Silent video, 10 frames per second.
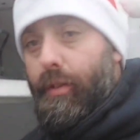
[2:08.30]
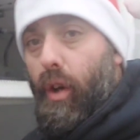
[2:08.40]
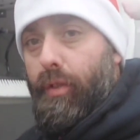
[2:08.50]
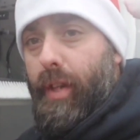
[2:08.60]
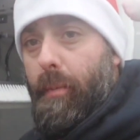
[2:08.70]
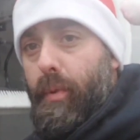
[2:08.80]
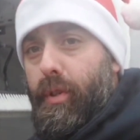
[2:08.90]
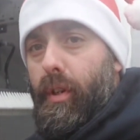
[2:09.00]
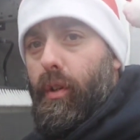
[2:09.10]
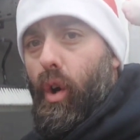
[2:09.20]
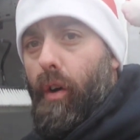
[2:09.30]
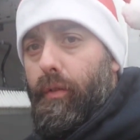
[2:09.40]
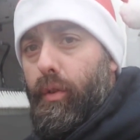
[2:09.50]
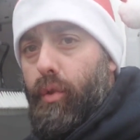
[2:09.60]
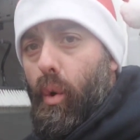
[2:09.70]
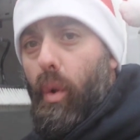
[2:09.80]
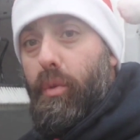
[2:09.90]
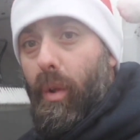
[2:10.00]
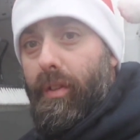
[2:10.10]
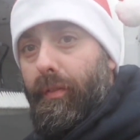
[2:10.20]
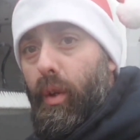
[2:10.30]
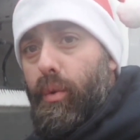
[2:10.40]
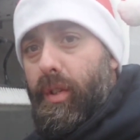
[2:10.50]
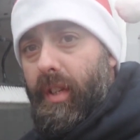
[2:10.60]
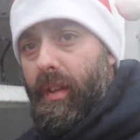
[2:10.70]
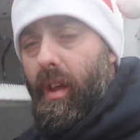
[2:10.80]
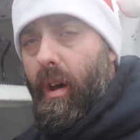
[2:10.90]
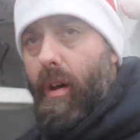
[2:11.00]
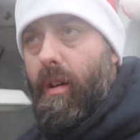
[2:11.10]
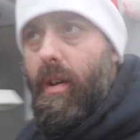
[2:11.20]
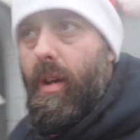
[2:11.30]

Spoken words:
has got a temperature cut-off control as well as fuses in there,